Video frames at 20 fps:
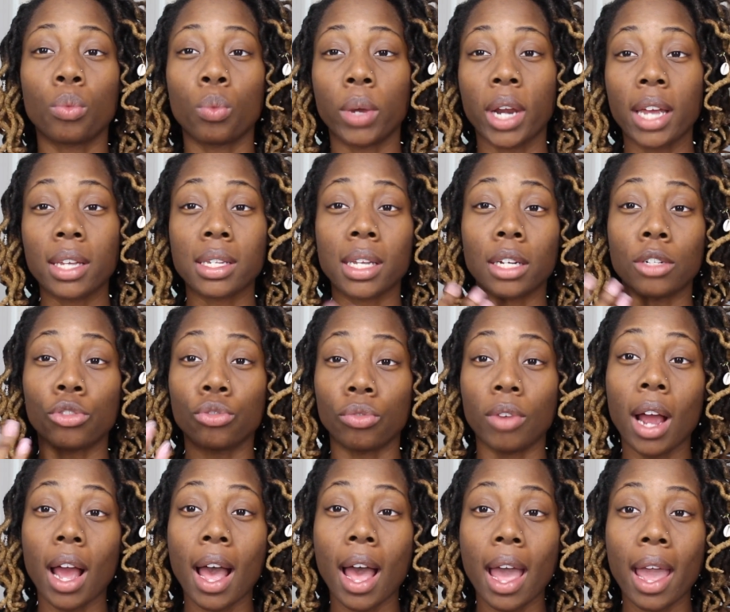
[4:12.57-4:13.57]
When I say
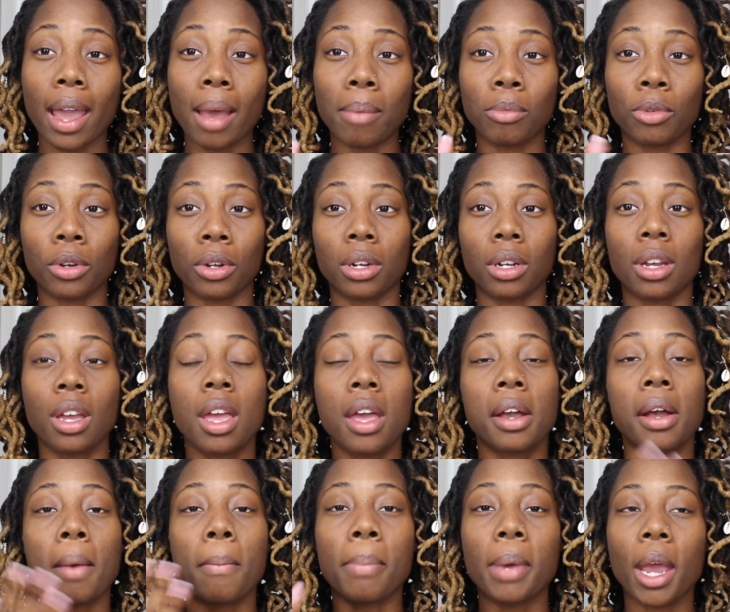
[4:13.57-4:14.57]
dry, I'm going to
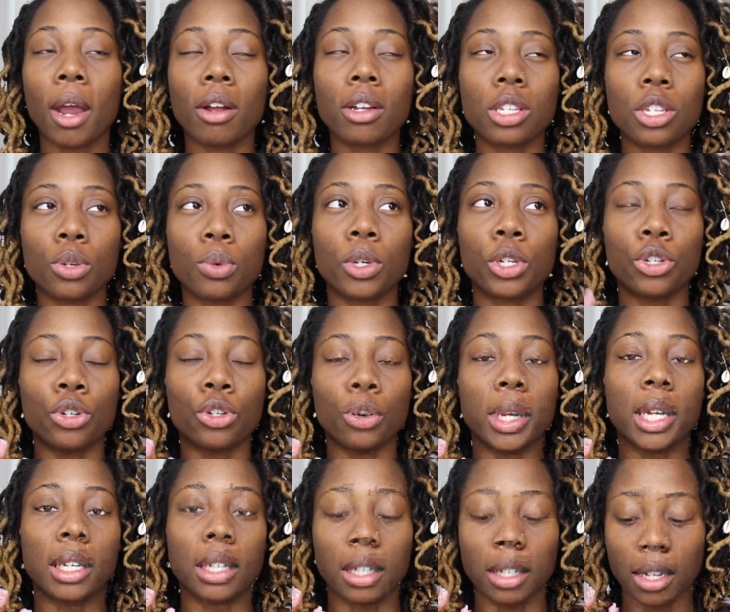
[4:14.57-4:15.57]
compare it to a
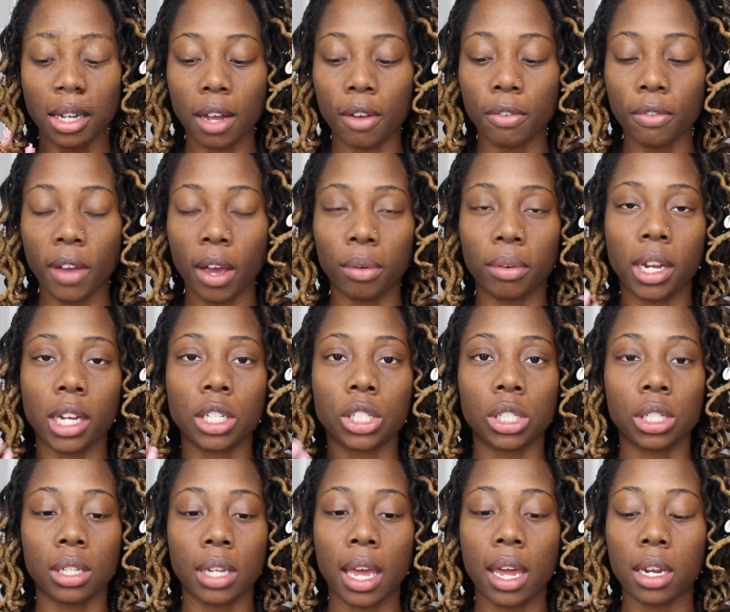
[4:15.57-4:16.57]
dewy look. A
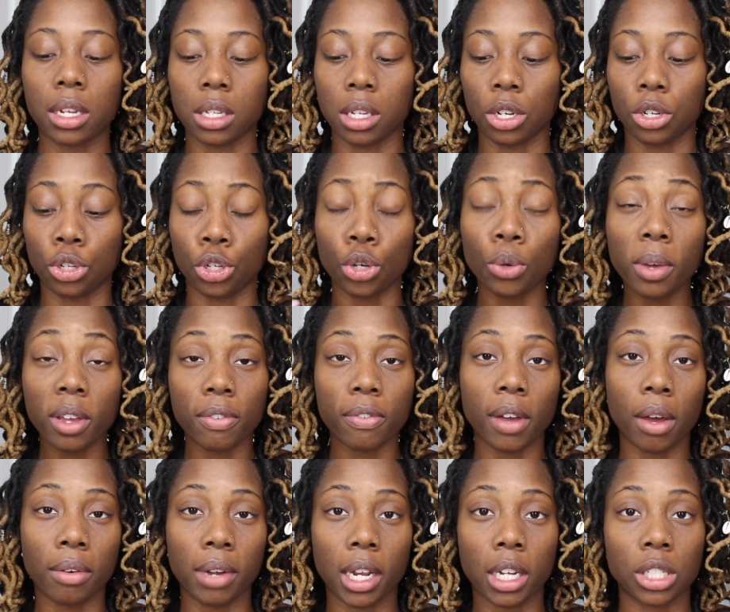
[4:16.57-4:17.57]
foundation that is a dewy
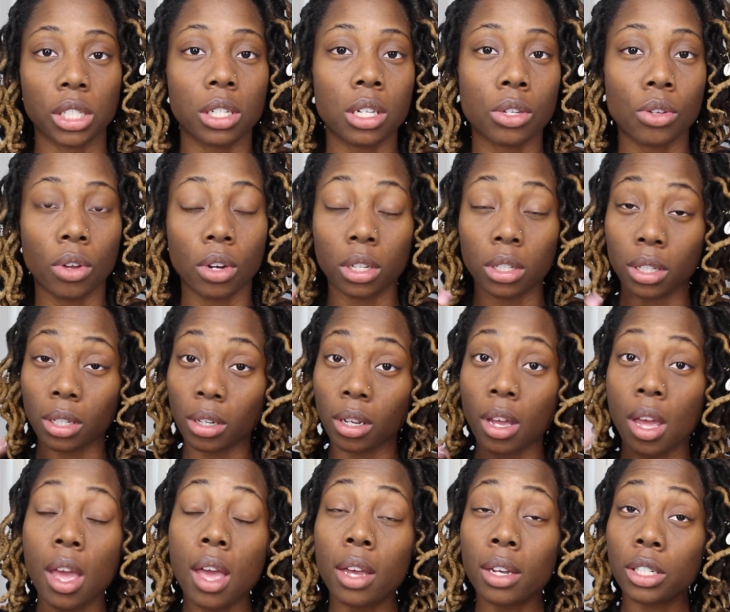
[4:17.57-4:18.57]
foundation is going to look
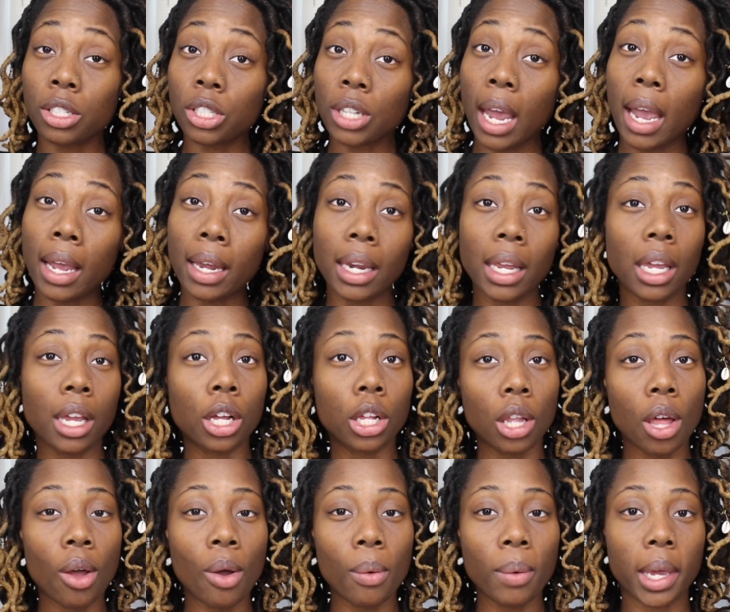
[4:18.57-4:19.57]
shiny and
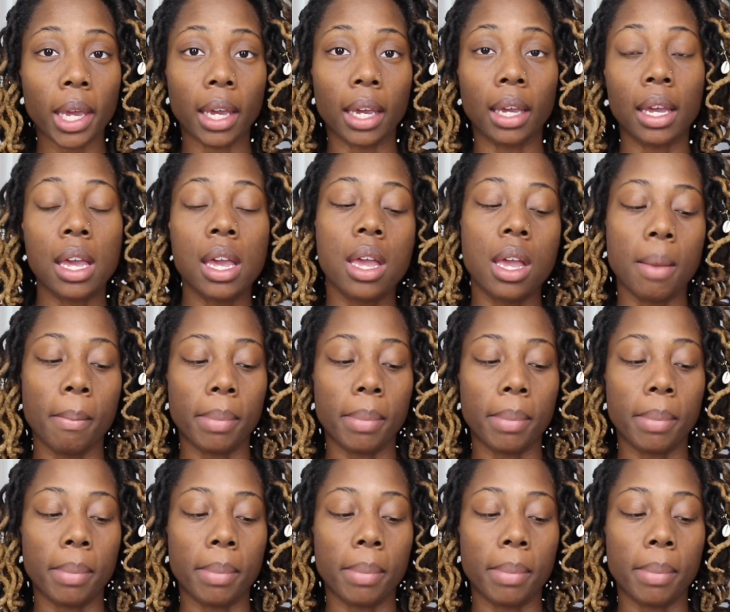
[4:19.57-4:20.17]
glowy.